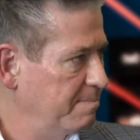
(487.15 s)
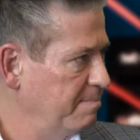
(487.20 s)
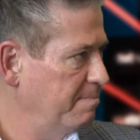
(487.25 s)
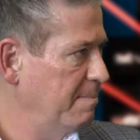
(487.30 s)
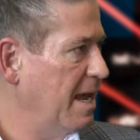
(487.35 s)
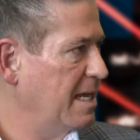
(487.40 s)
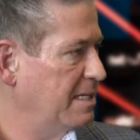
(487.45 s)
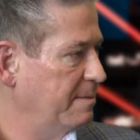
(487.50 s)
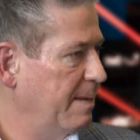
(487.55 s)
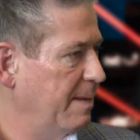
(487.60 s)

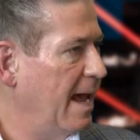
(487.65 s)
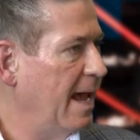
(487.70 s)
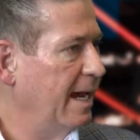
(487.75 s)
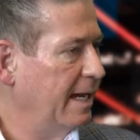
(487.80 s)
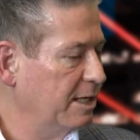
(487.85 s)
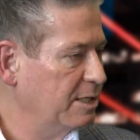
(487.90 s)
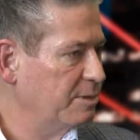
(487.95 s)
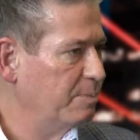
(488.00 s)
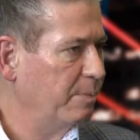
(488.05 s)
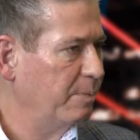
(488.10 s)
best
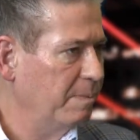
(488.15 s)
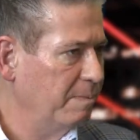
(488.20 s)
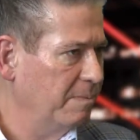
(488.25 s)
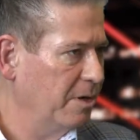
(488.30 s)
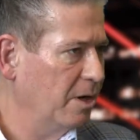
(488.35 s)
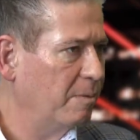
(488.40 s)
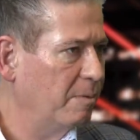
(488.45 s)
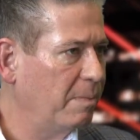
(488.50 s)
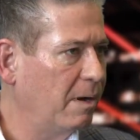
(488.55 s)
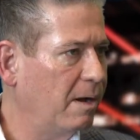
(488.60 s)
package
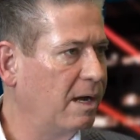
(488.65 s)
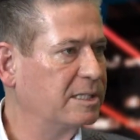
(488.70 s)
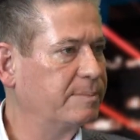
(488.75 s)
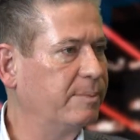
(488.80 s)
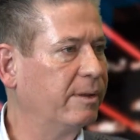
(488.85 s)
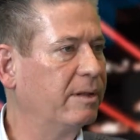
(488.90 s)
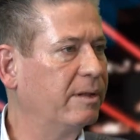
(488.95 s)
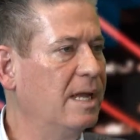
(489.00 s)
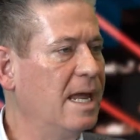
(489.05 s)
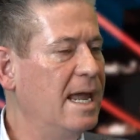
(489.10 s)
possible.